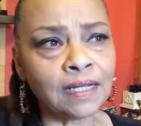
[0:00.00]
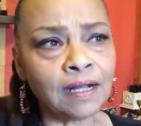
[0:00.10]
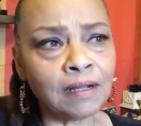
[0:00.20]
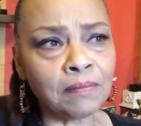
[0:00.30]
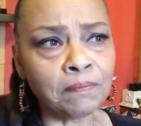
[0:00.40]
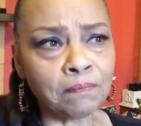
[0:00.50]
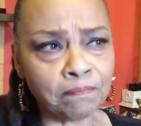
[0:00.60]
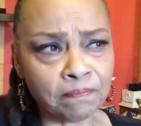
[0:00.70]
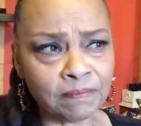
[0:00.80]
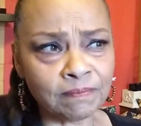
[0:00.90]

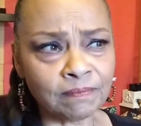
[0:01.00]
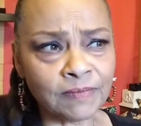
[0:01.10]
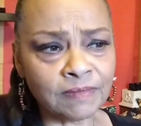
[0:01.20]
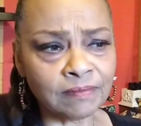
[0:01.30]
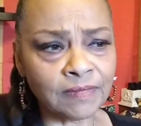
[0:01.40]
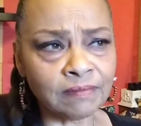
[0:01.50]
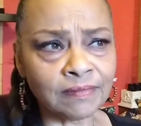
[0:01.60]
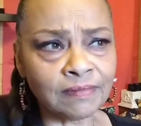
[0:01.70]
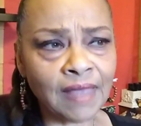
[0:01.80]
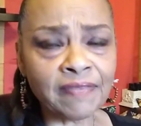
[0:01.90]

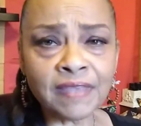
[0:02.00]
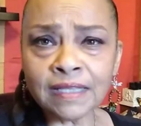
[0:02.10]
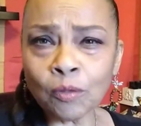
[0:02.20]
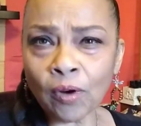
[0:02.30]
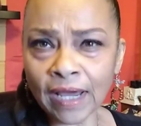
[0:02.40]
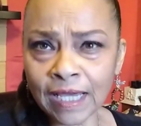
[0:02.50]
I think they were